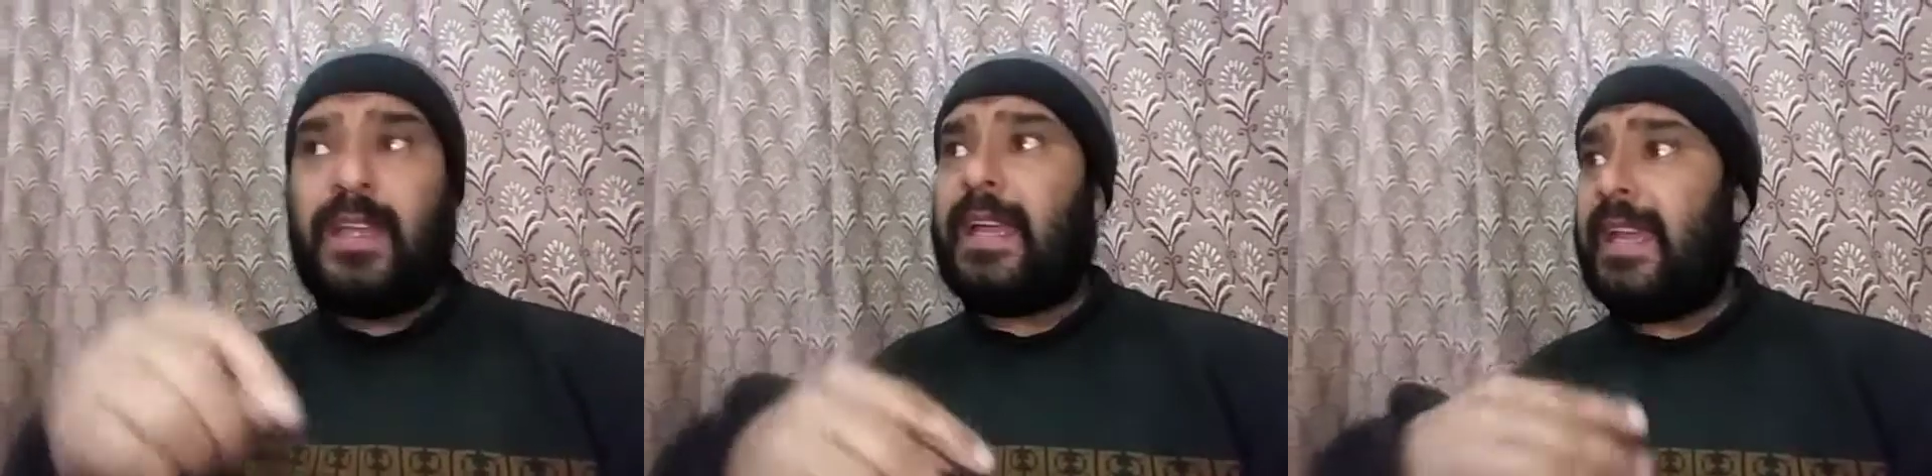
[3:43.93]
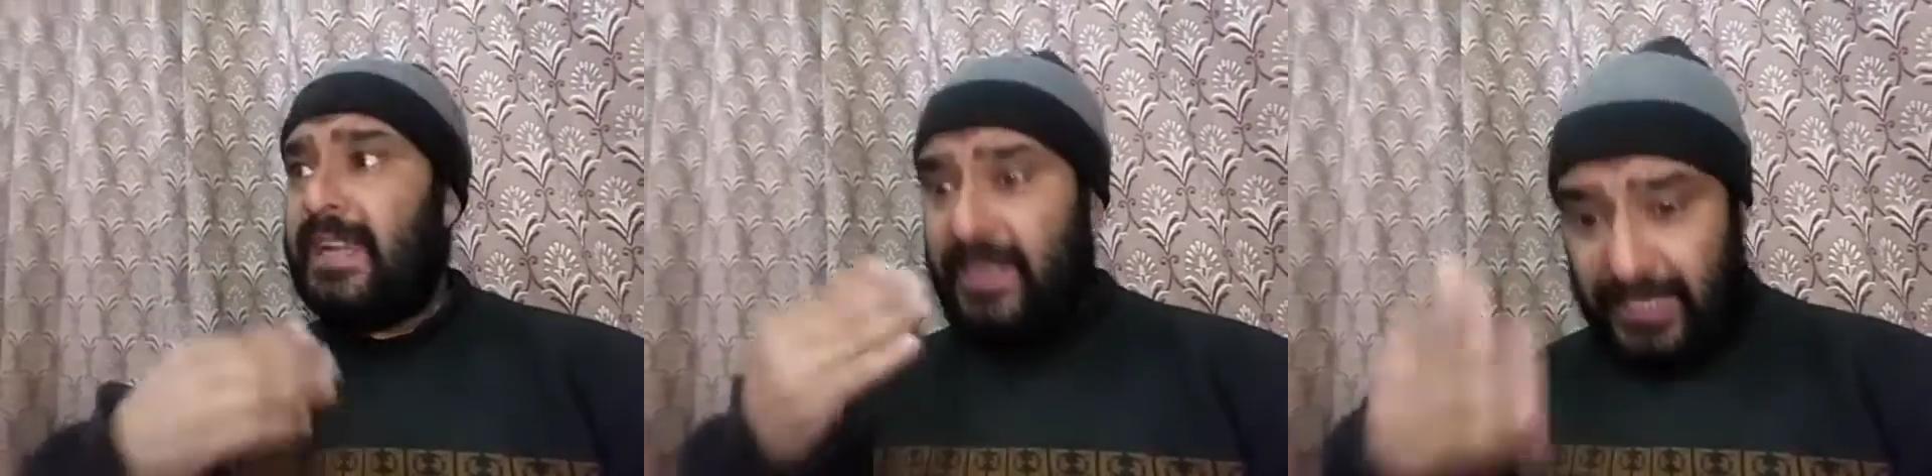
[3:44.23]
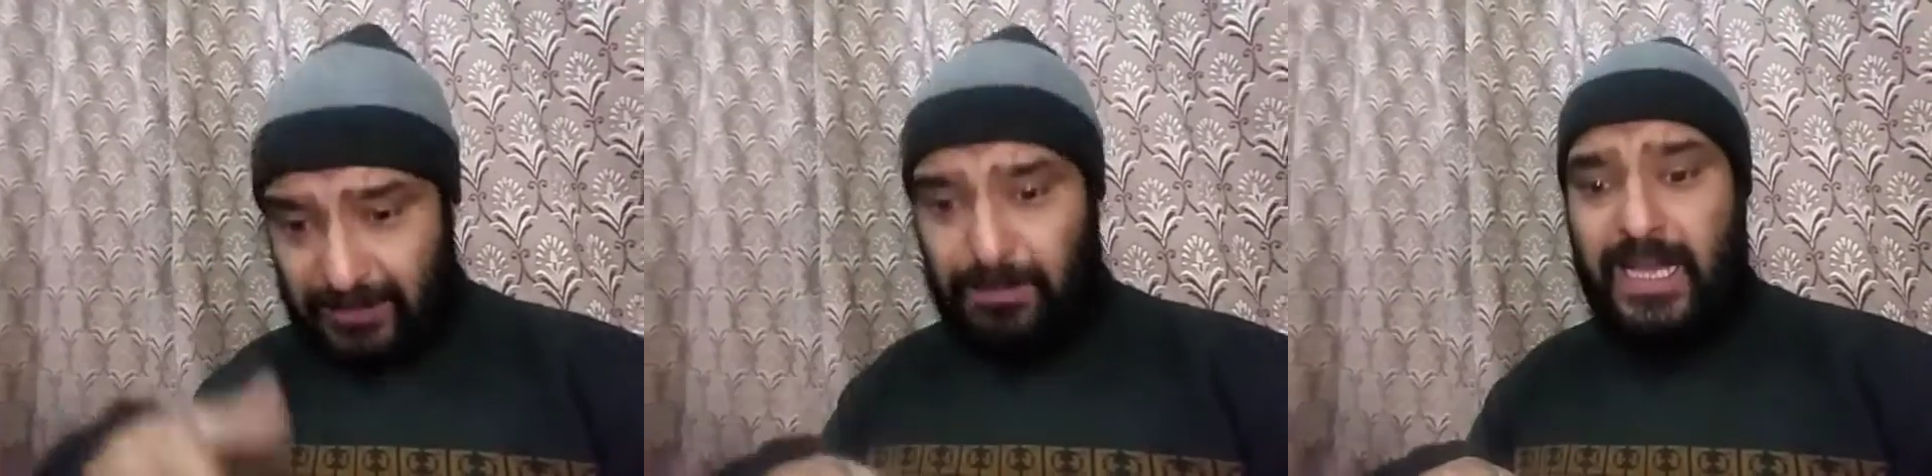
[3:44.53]
And
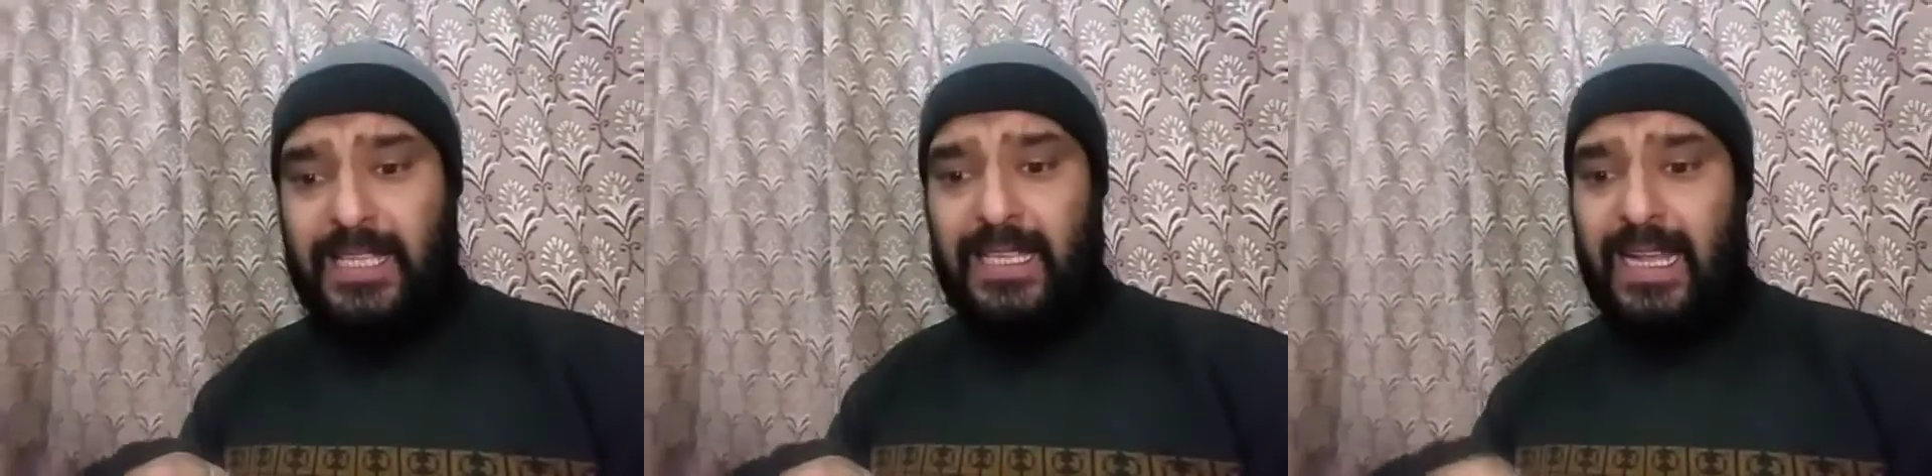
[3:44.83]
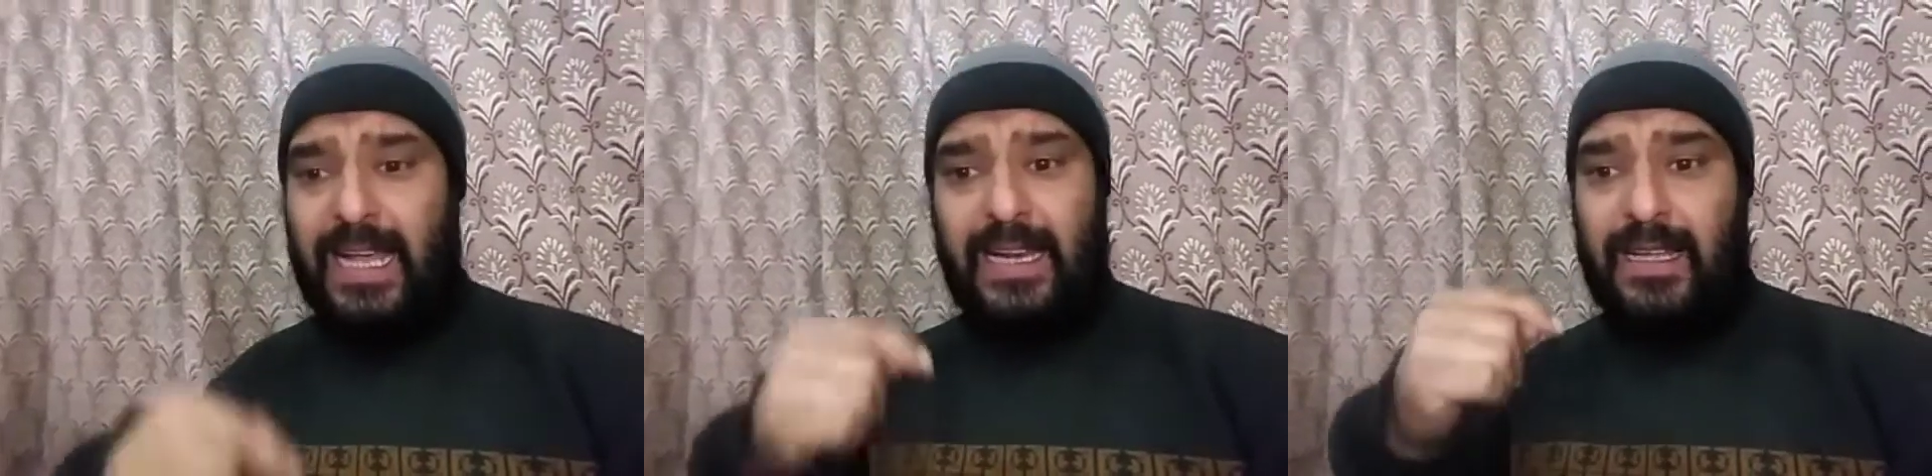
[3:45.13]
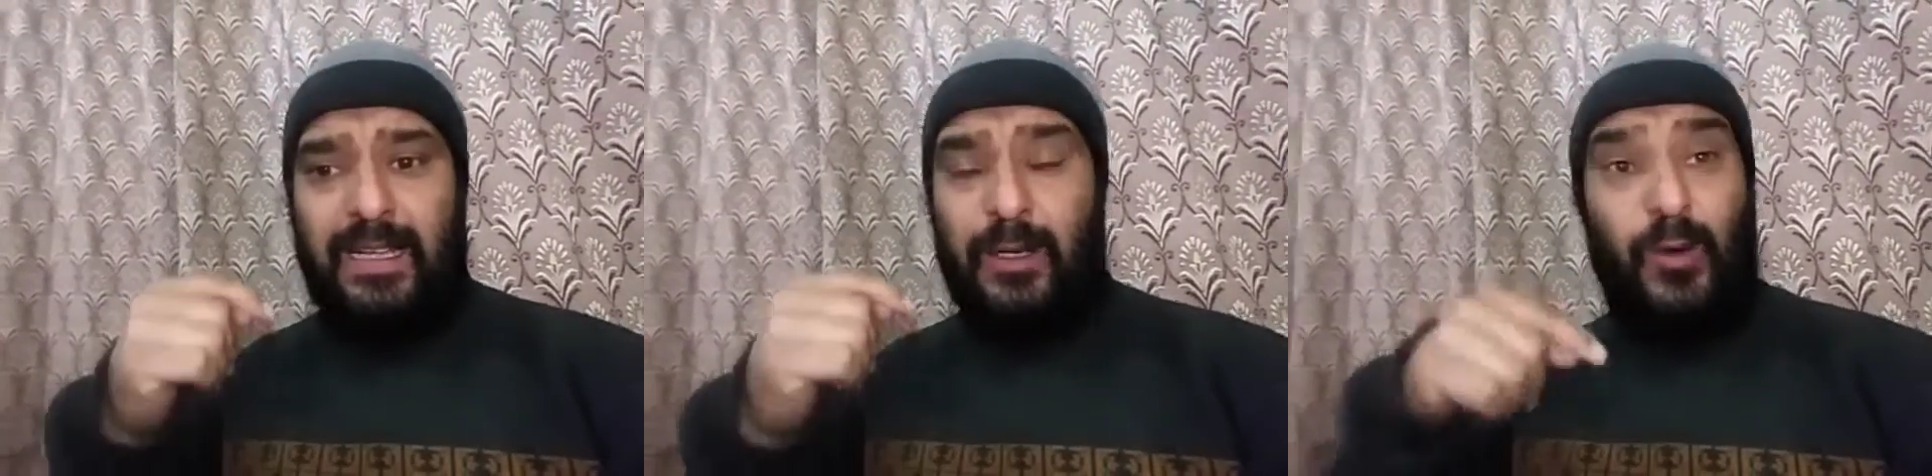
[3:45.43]
this PSL
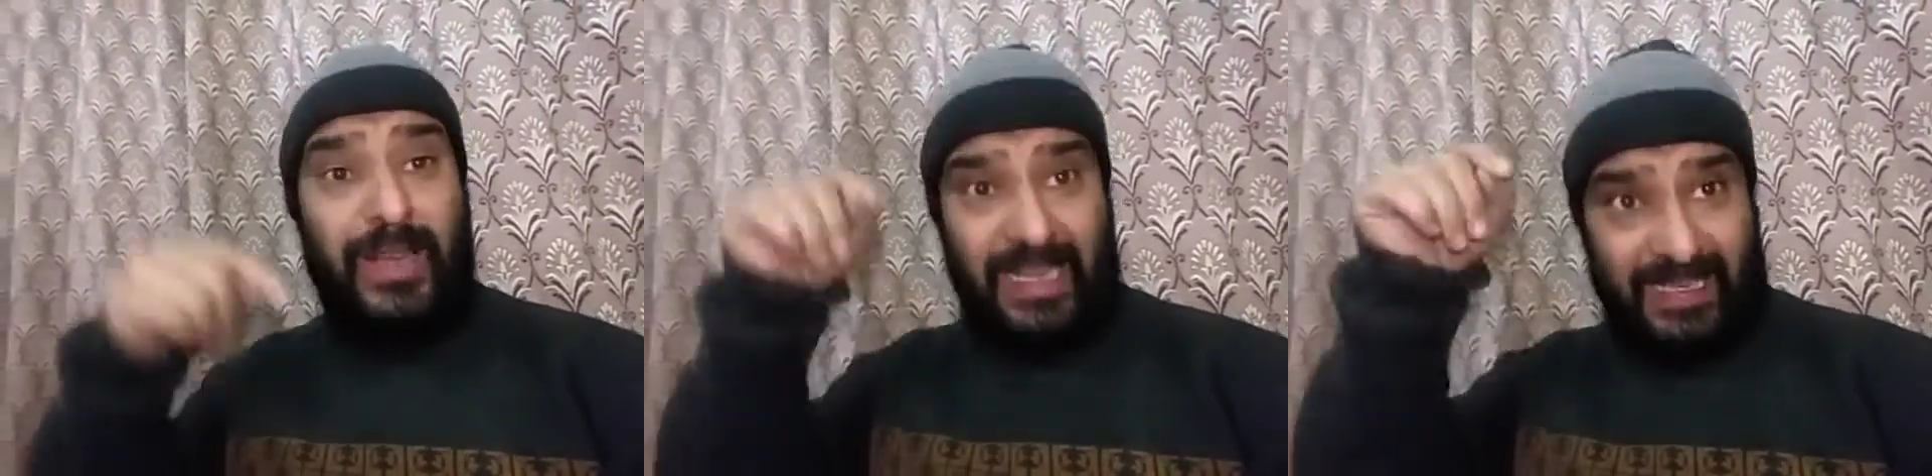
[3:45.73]
are going in